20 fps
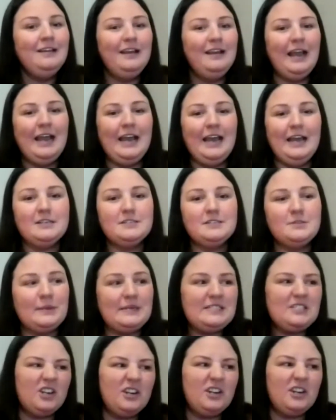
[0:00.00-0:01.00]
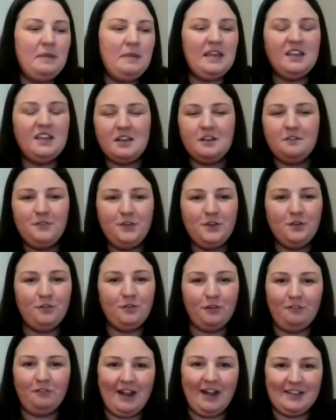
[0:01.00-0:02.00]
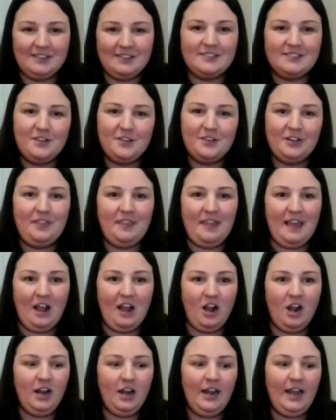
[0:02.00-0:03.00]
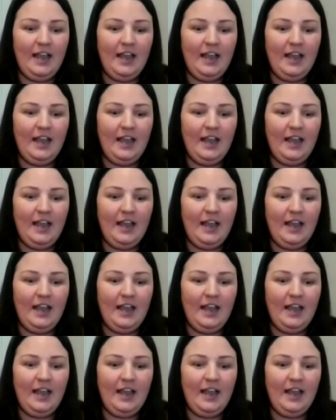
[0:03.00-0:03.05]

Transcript: And so I started making a few for friends here and there.